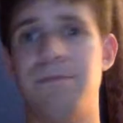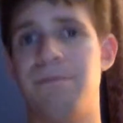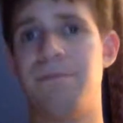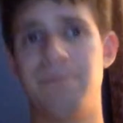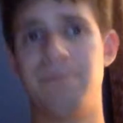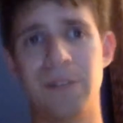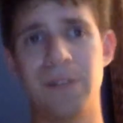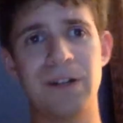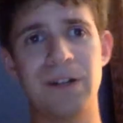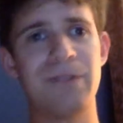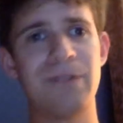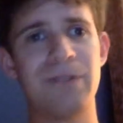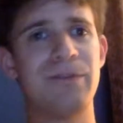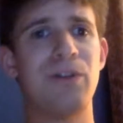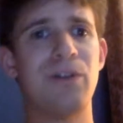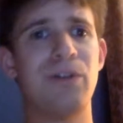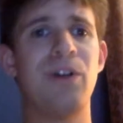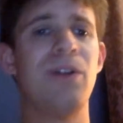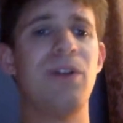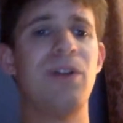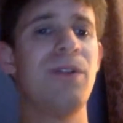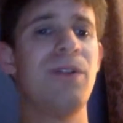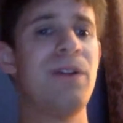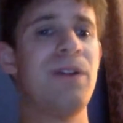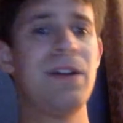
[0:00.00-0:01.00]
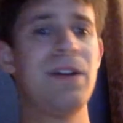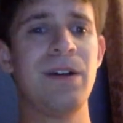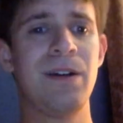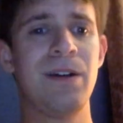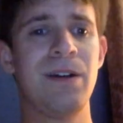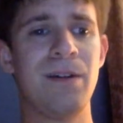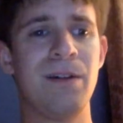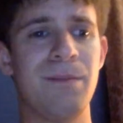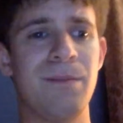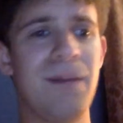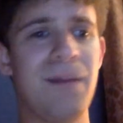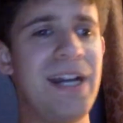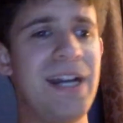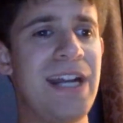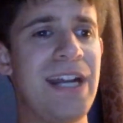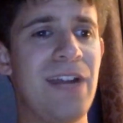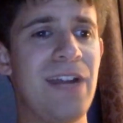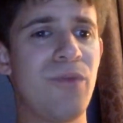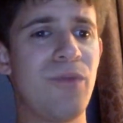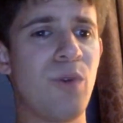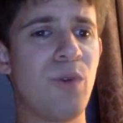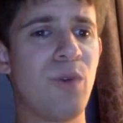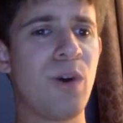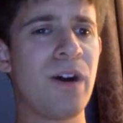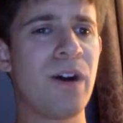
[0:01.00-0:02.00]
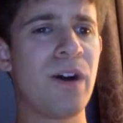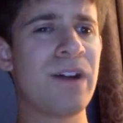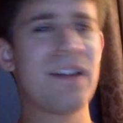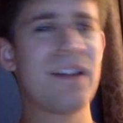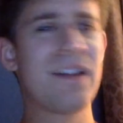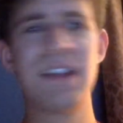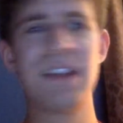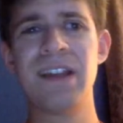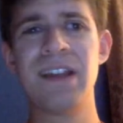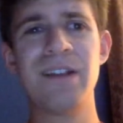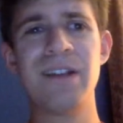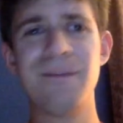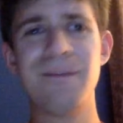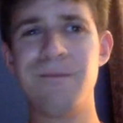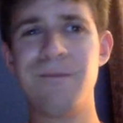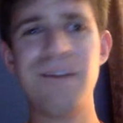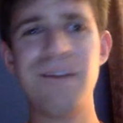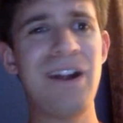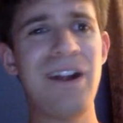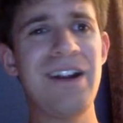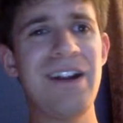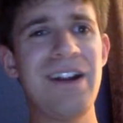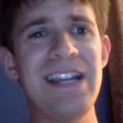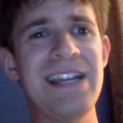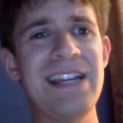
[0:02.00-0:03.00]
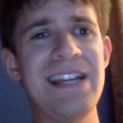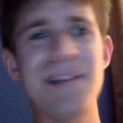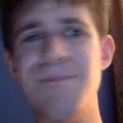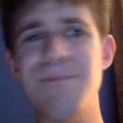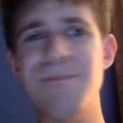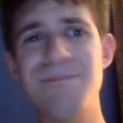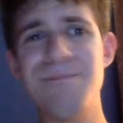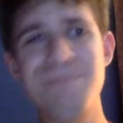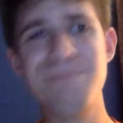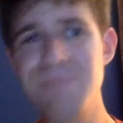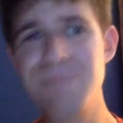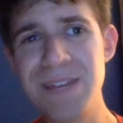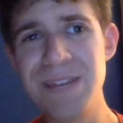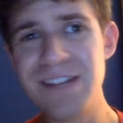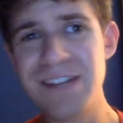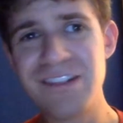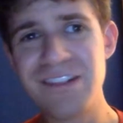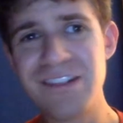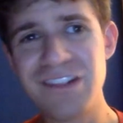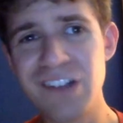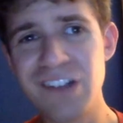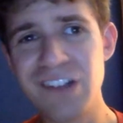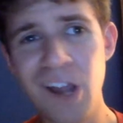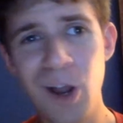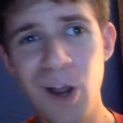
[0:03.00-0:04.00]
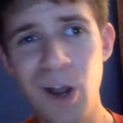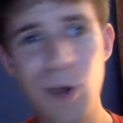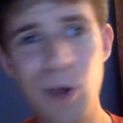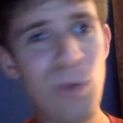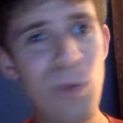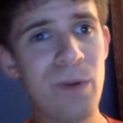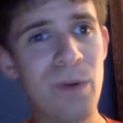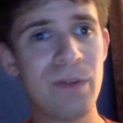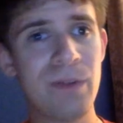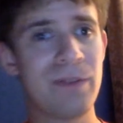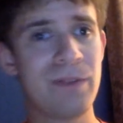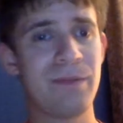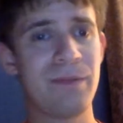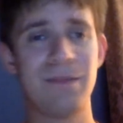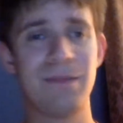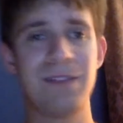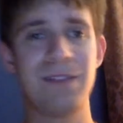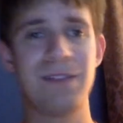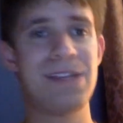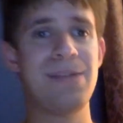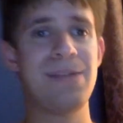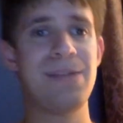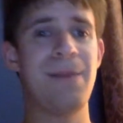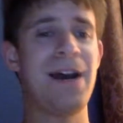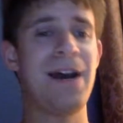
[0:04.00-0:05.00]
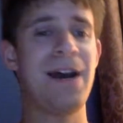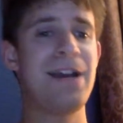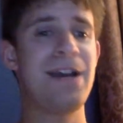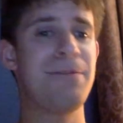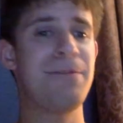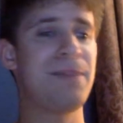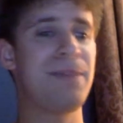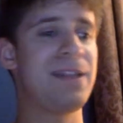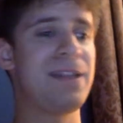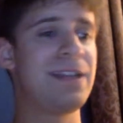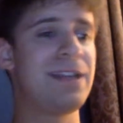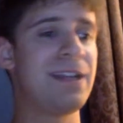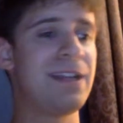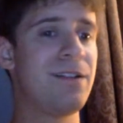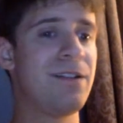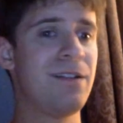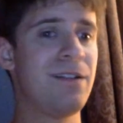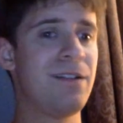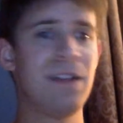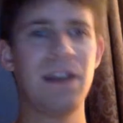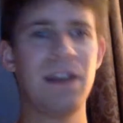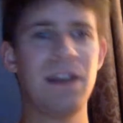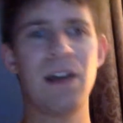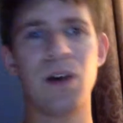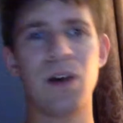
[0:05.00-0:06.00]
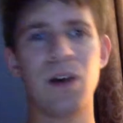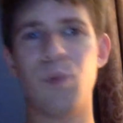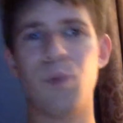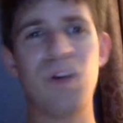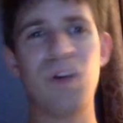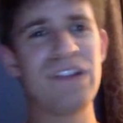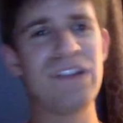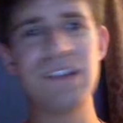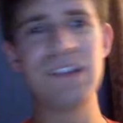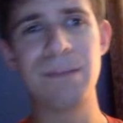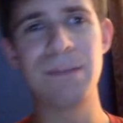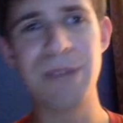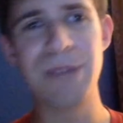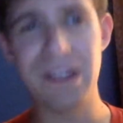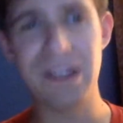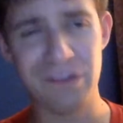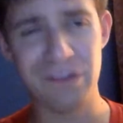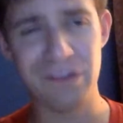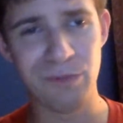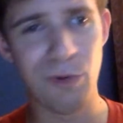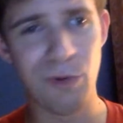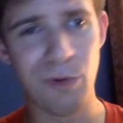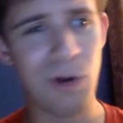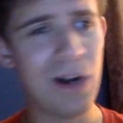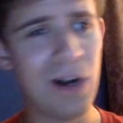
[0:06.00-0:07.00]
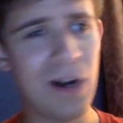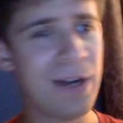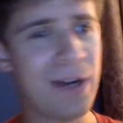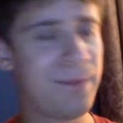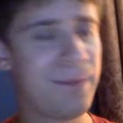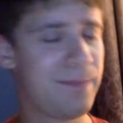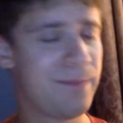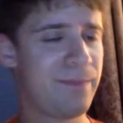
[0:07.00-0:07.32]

But overall, Monday Night Raw, very mid-show, in my opinion. Wasn't the best Raw.